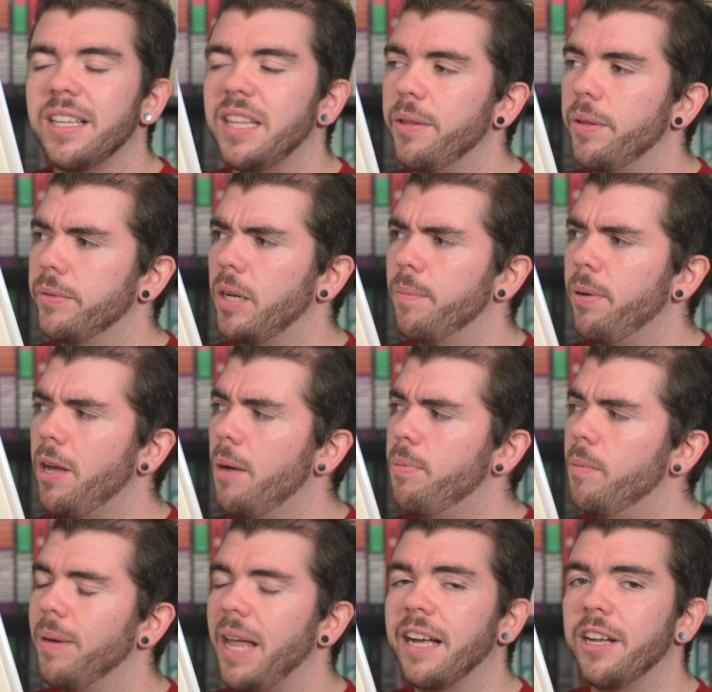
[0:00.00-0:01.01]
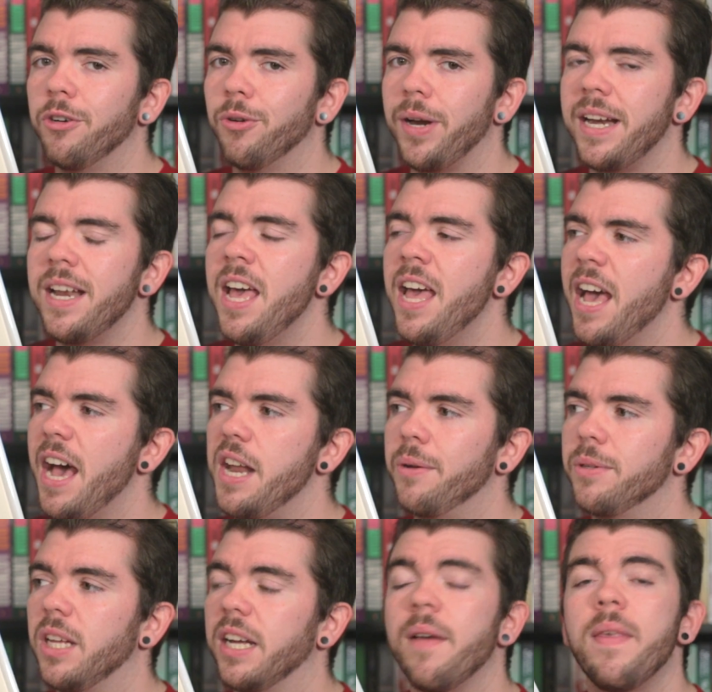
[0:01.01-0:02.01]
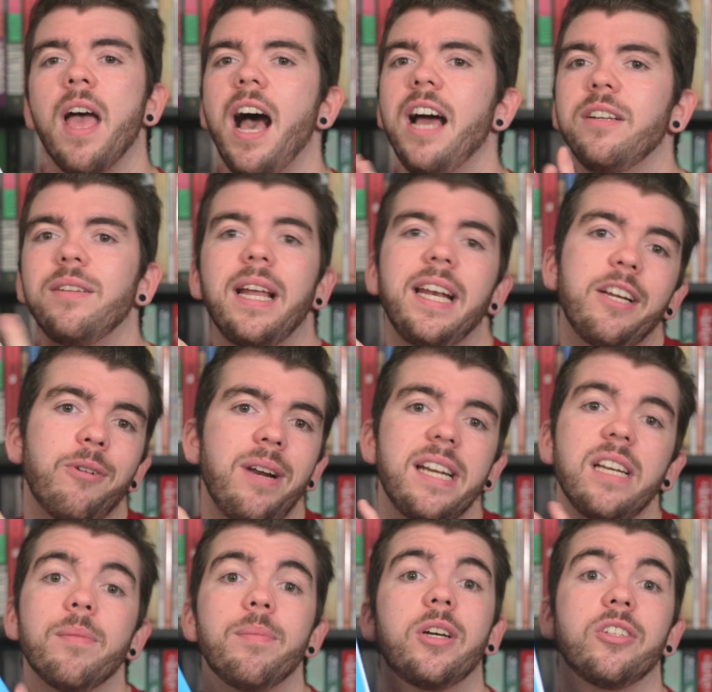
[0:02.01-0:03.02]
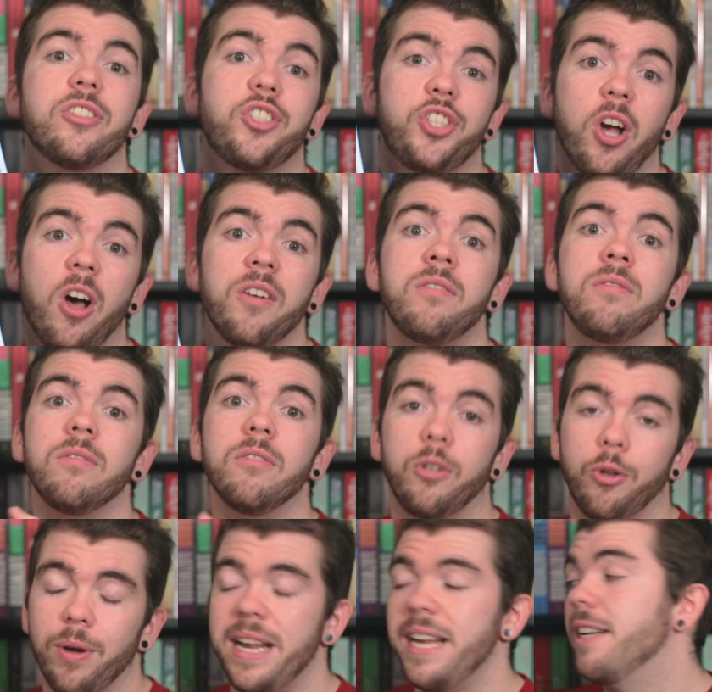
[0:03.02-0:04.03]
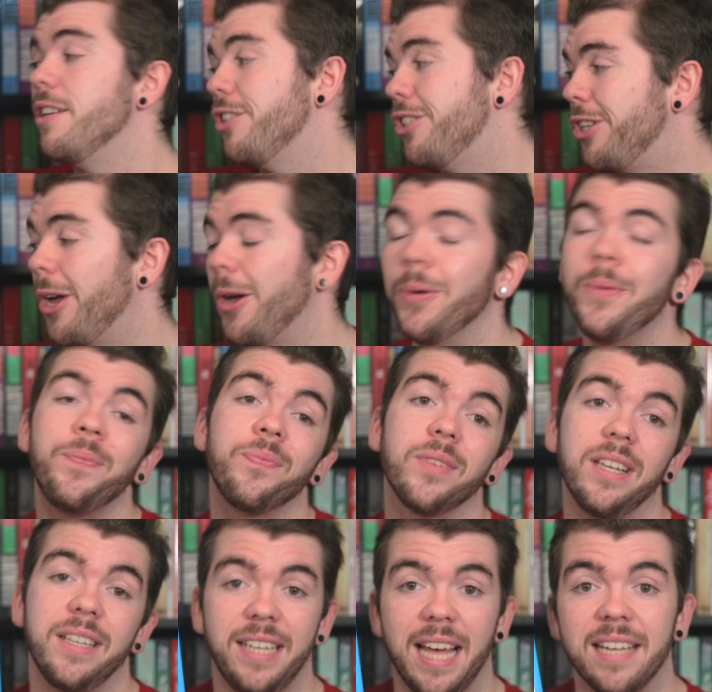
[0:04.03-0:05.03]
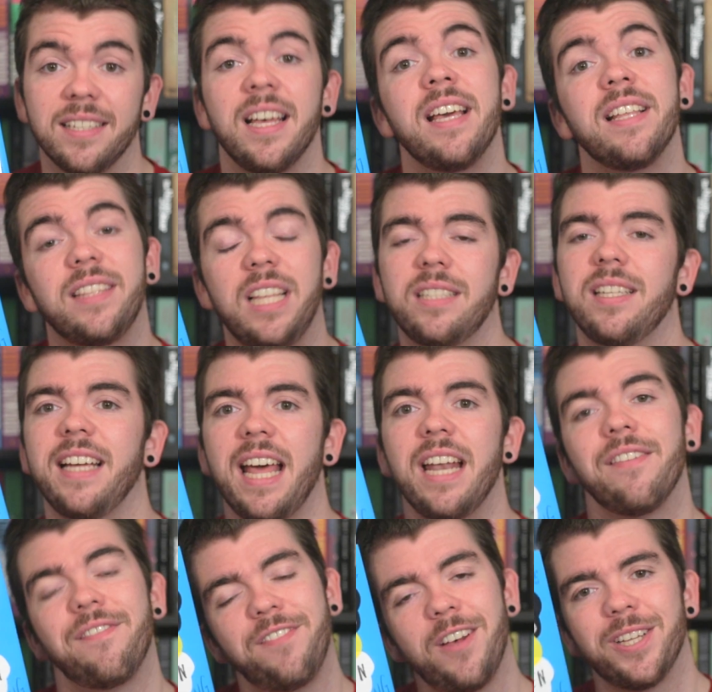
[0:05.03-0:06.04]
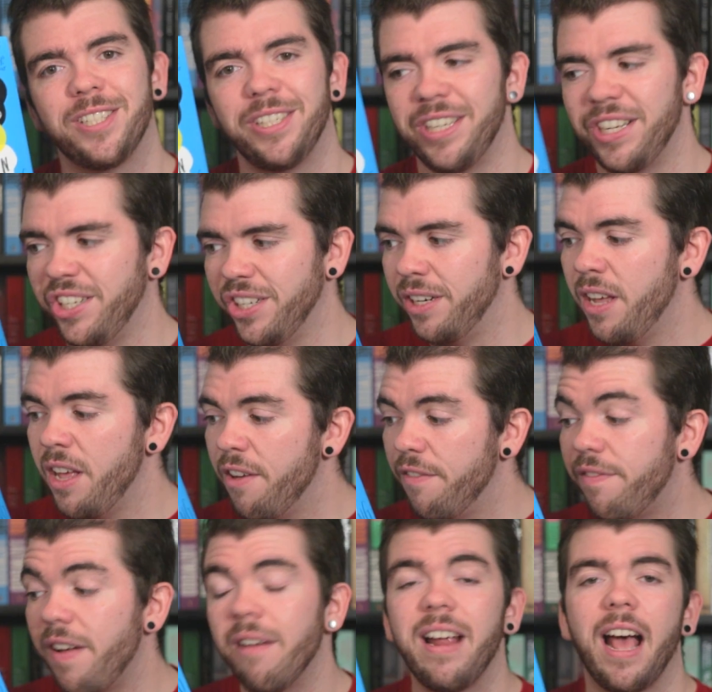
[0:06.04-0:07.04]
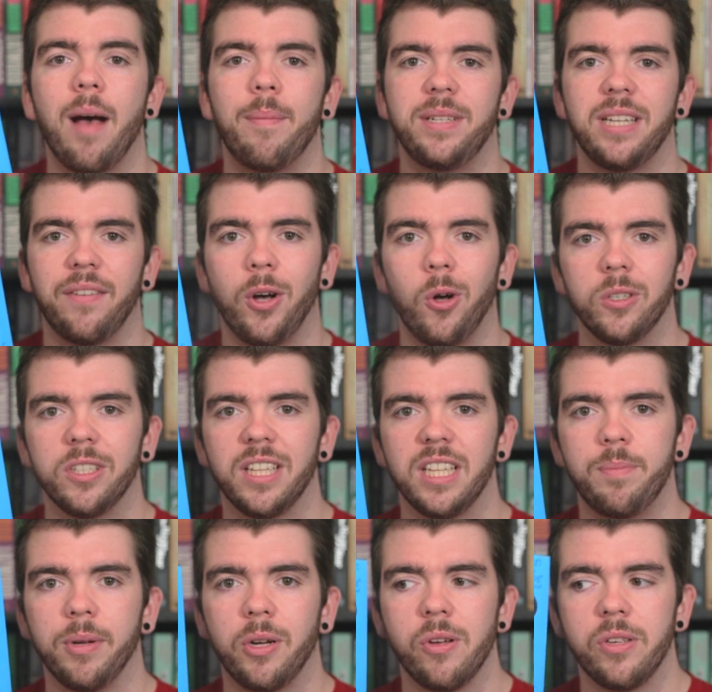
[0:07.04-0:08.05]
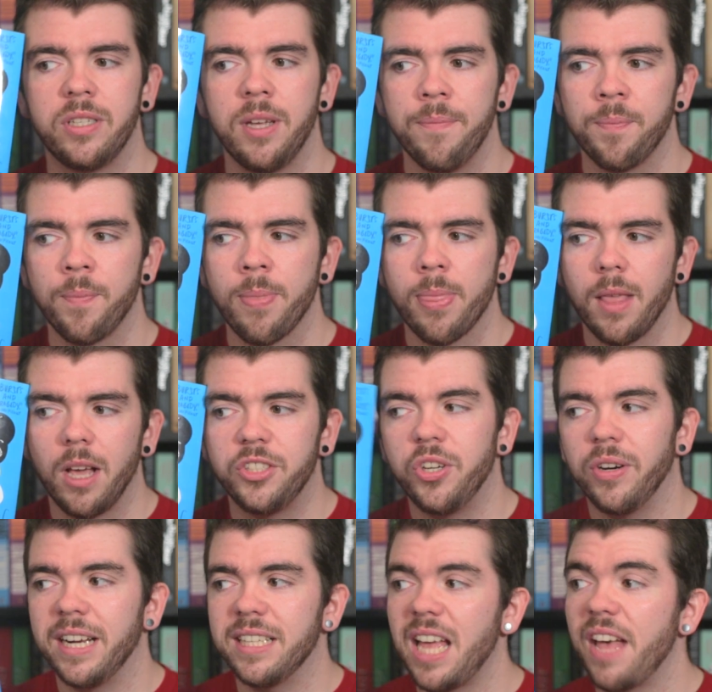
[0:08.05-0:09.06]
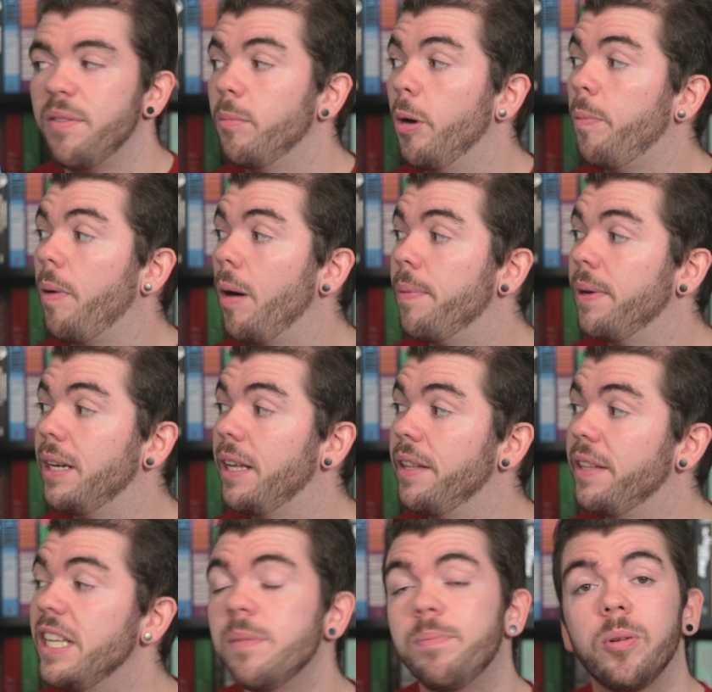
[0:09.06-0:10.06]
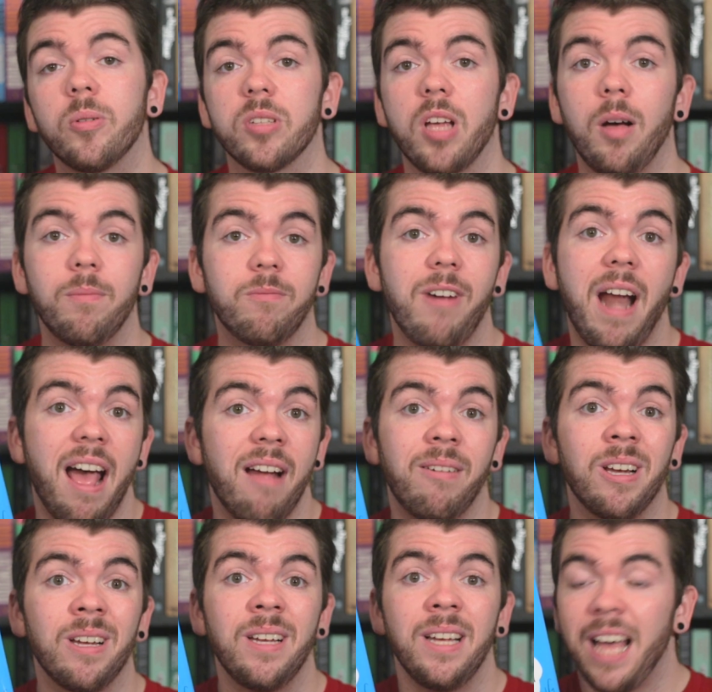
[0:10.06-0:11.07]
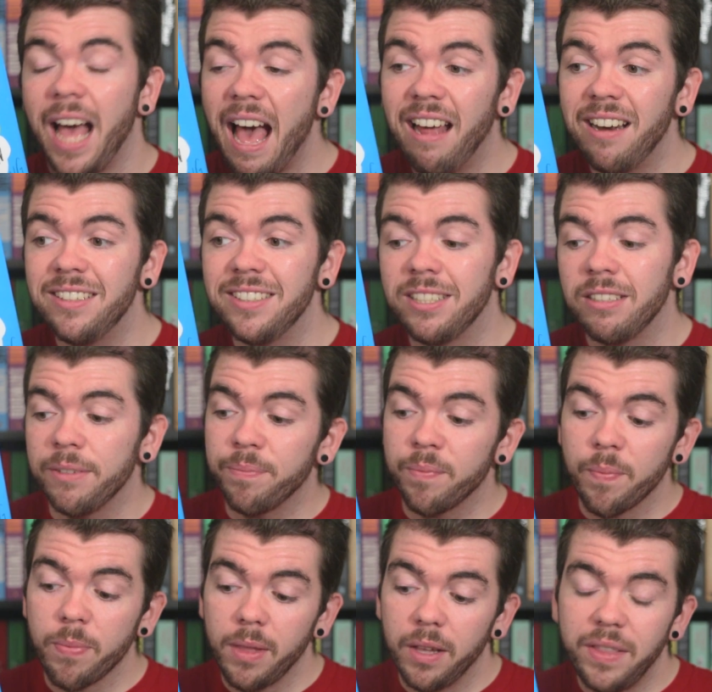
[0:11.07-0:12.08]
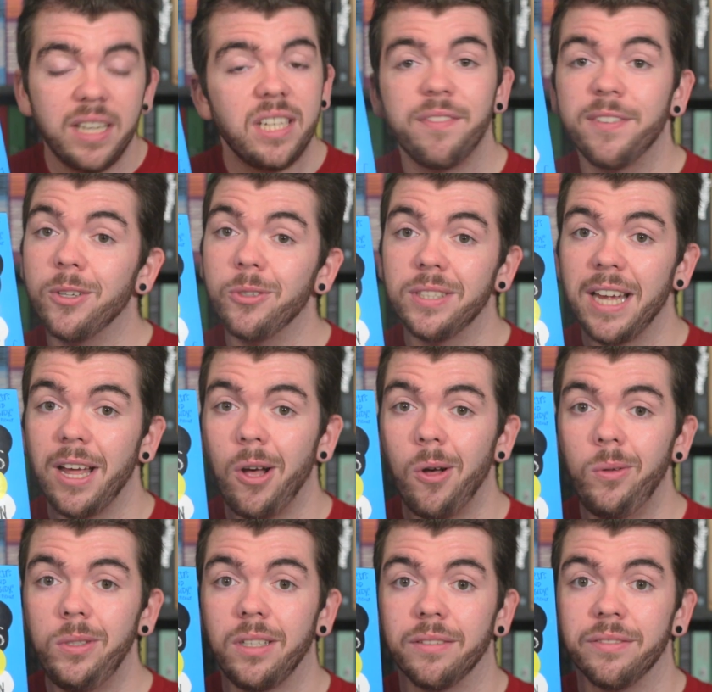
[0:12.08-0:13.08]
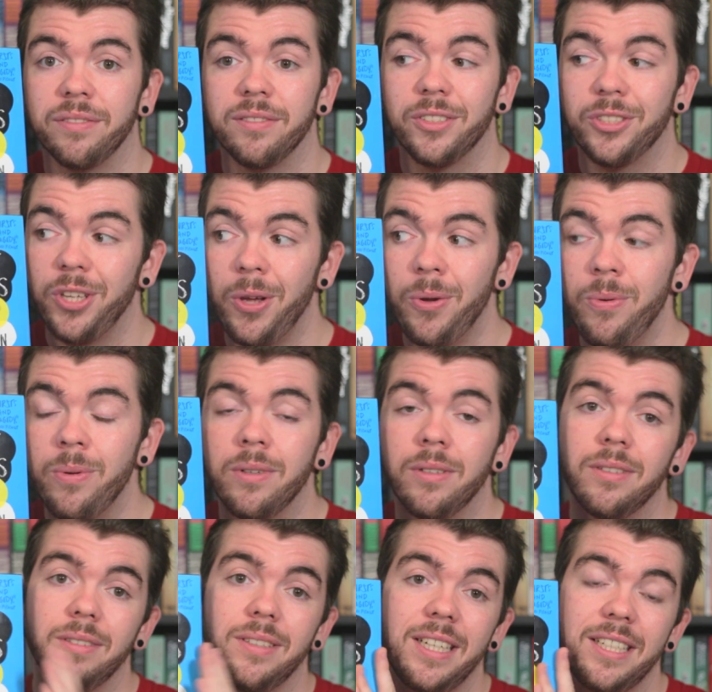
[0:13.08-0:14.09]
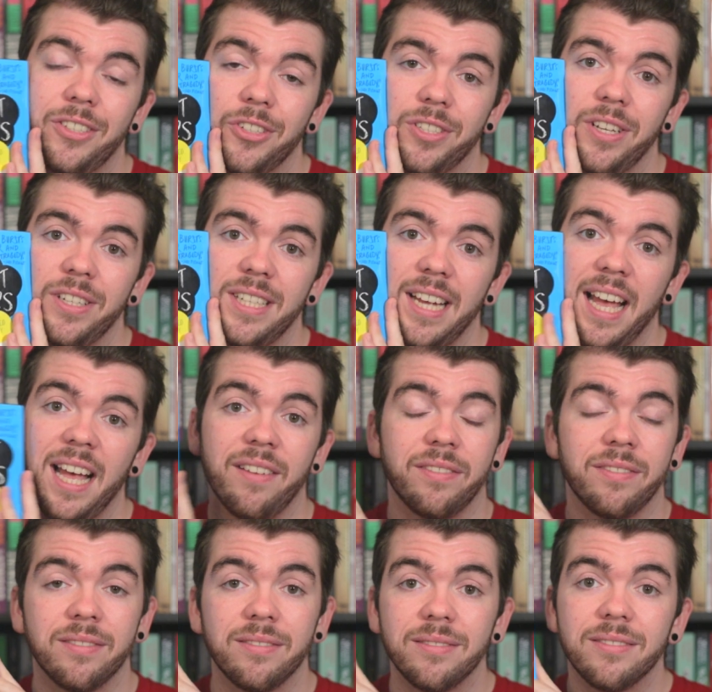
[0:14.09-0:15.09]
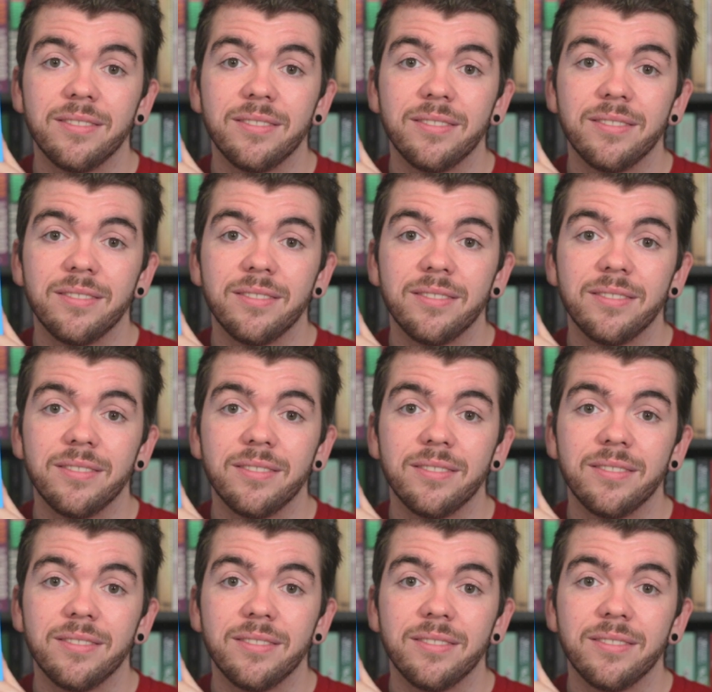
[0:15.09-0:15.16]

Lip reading: I think there was like purple, black and green, and I was like, I'm getting green because John Green. So yes, this again, first edition. Very happy to have hold of this because as John gets ever more popular, these books are rarer and they're difficult to get hold of, so it's just nice to have.